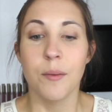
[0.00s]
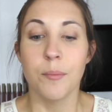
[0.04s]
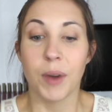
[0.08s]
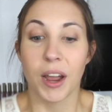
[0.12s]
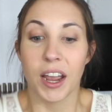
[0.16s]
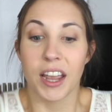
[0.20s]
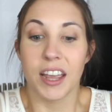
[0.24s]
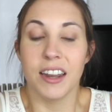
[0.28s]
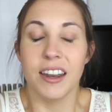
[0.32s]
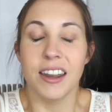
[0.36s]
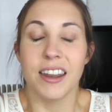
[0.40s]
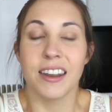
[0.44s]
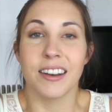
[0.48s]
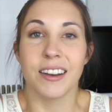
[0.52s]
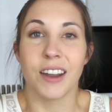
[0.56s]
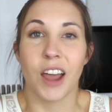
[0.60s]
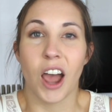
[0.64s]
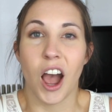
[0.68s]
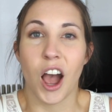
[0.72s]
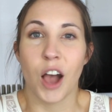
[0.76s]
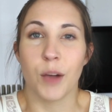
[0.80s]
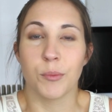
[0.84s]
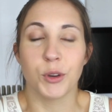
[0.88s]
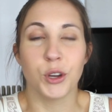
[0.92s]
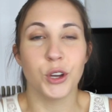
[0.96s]
by it and
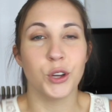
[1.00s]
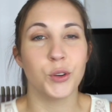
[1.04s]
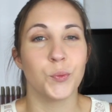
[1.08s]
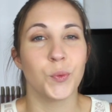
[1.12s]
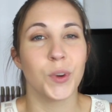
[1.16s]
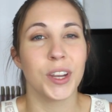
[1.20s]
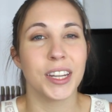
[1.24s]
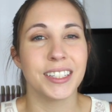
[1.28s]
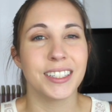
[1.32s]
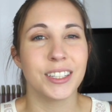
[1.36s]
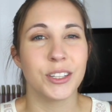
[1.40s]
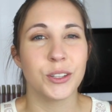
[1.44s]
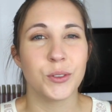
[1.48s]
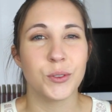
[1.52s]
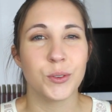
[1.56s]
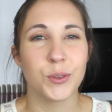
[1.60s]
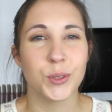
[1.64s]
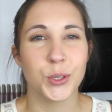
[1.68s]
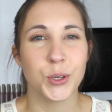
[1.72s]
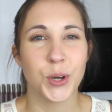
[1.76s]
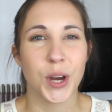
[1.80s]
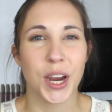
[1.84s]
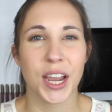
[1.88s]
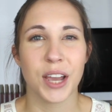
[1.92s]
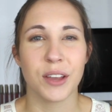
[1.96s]
um, couldn't wait
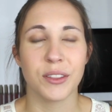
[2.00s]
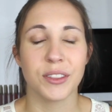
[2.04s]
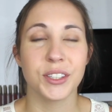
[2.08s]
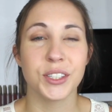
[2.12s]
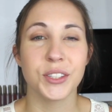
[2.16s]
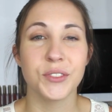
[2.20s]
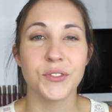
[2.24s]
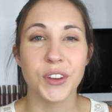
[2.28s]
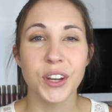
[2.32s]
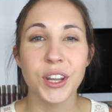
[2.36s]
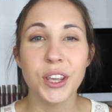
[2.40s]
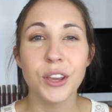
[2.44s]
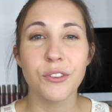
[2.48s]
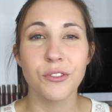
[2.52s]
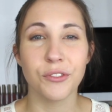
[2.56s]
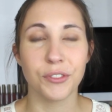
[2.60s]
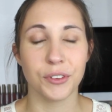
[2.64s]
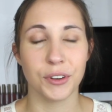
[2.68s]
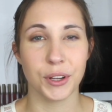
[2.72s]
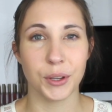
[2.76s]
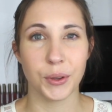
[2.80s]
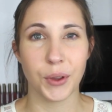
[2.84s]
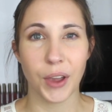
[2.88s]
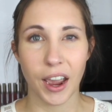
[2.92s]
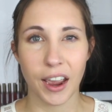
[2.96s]
to try out this video
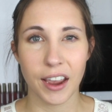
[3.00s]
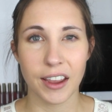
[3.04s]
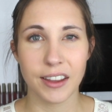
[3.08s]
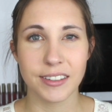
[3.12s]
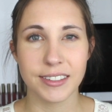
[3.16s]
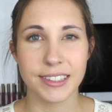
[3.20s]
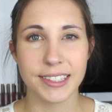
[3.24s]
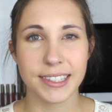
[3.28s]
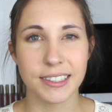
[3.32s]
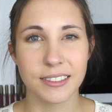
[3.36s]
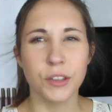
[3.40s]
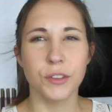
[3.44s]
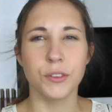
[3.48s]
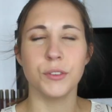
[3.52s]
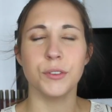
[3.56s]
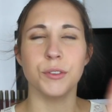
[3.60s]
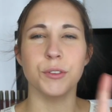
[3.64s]
for you guys.